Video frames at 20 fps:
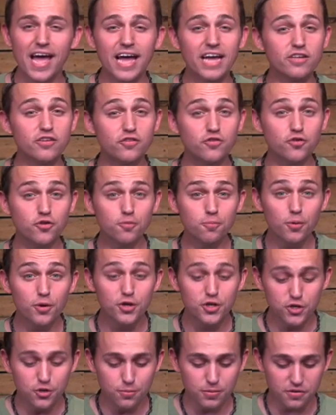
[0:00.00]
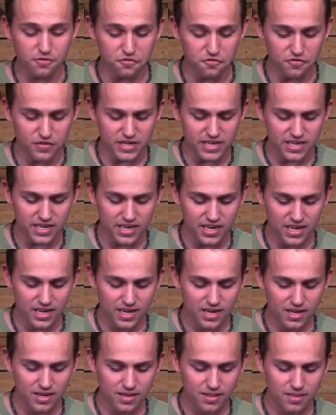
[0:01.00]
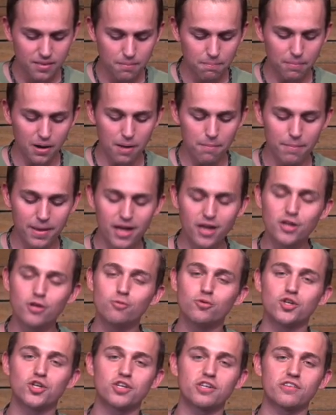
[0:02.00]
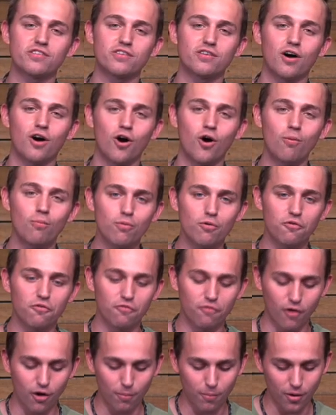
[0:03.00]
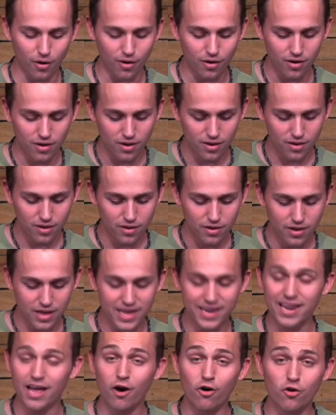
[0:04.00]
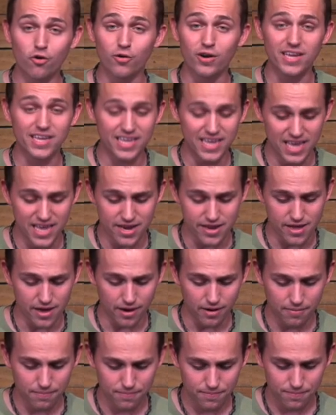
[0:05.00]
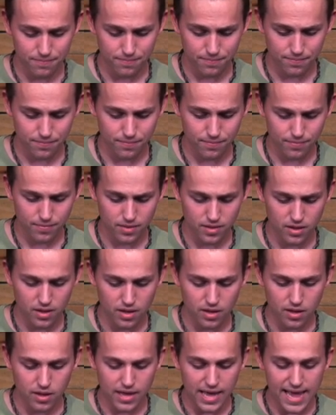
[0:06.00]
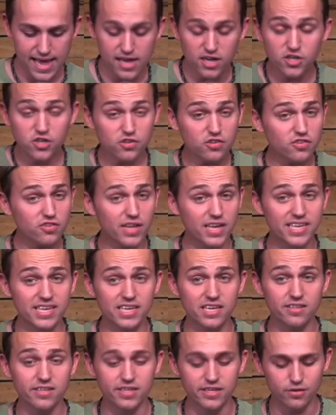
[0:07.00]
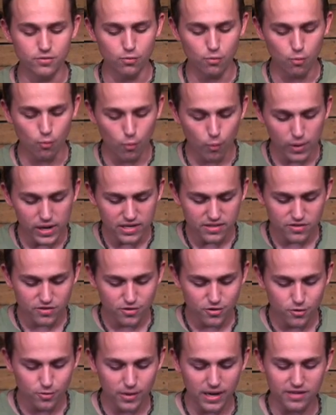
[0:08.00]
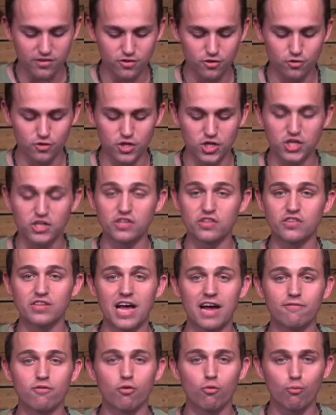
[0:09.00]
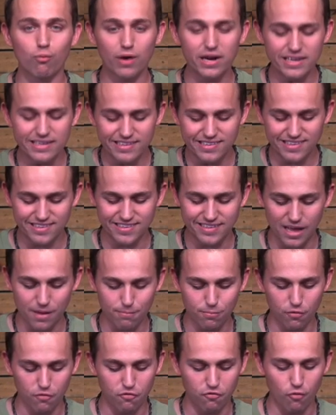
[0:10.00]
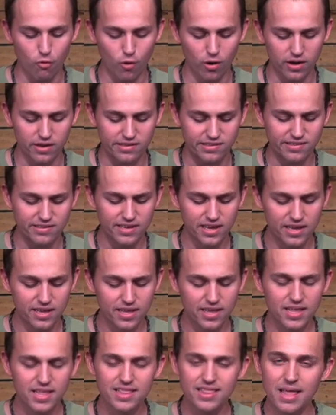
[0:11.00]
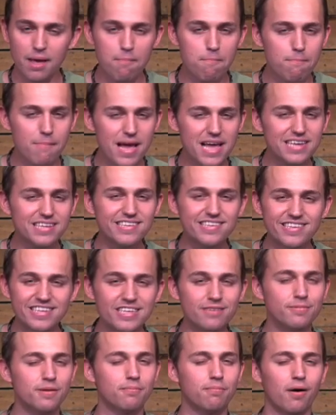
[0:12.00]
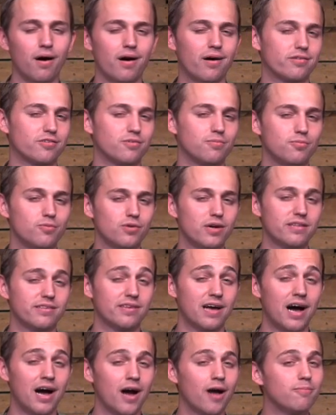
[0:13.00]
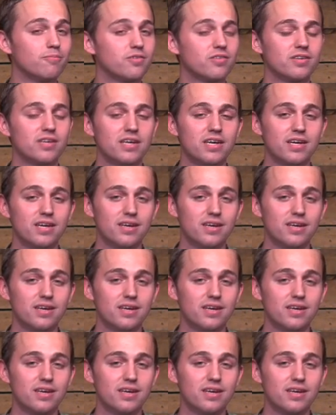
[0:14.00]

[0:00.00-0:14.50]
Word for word: A superhuman feat by a man who was just a humble farmer, in Eldoret, Kenya. And just like Eliud, we too as Christians have a race set before us that may seem impossible at times.